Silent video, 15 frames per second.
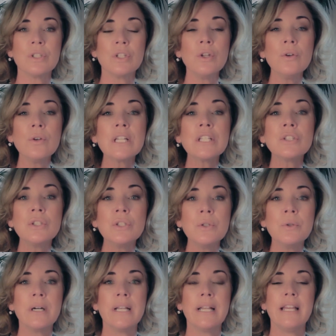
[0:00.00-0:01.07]
You can
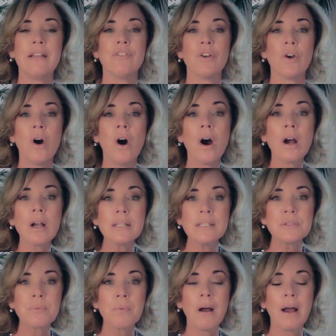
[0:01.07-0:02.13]
do it if your heart
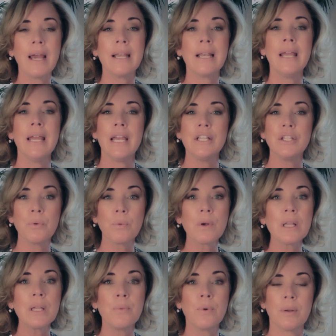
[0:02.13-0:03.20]
is right and you
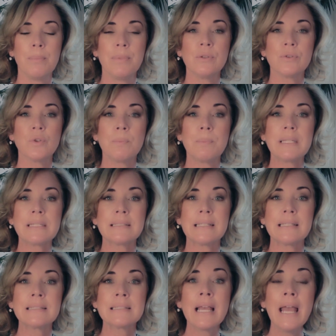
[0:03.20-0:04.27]
really want to build your
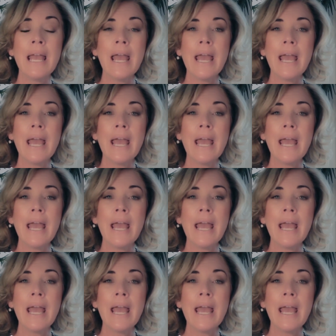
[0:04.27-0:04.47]
business.